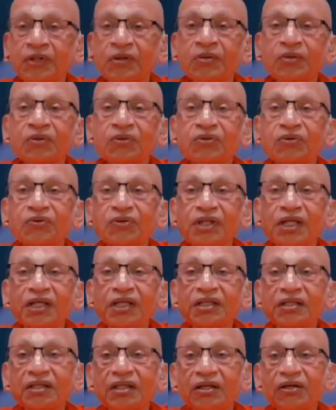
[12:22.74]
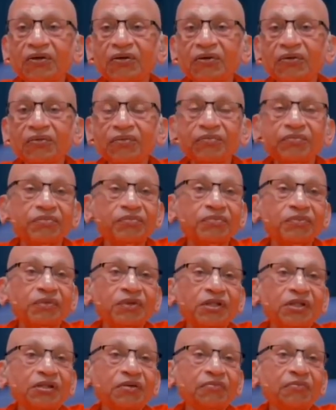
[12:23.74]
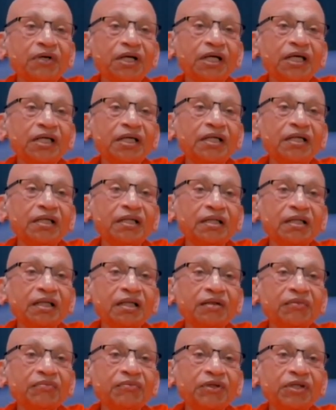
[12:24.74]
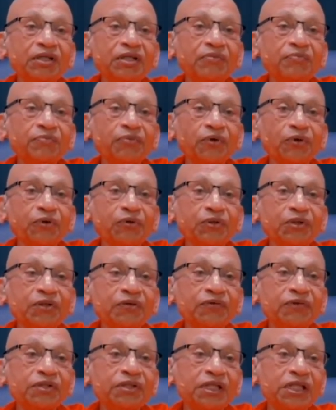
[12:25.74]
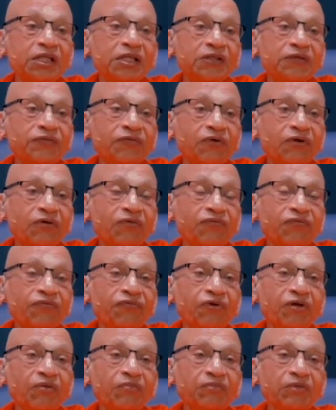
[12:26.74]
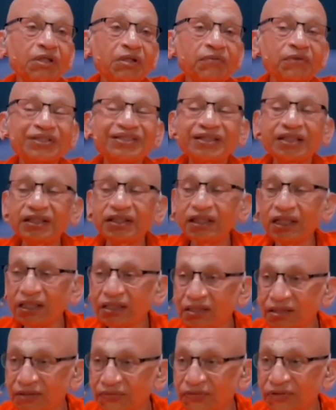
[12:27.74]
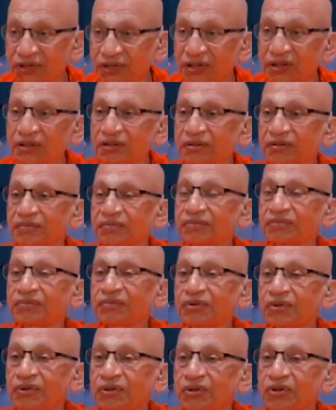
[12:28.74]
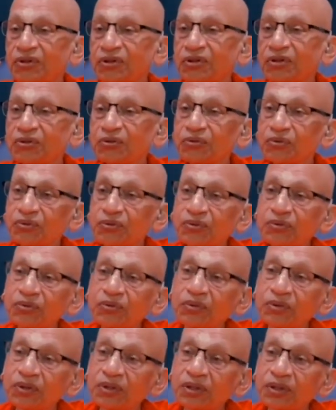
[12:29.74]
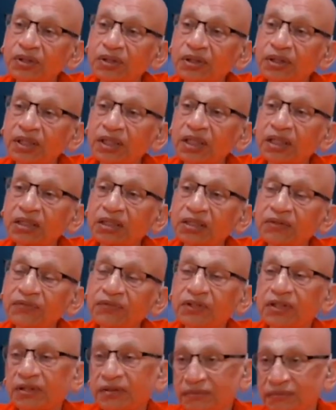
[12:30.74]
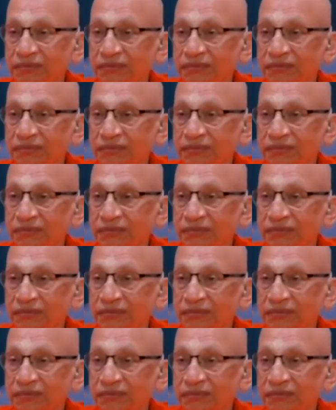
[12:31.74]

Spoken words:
So that is how the mind can be progressively transformed from tamas inactivity to activity.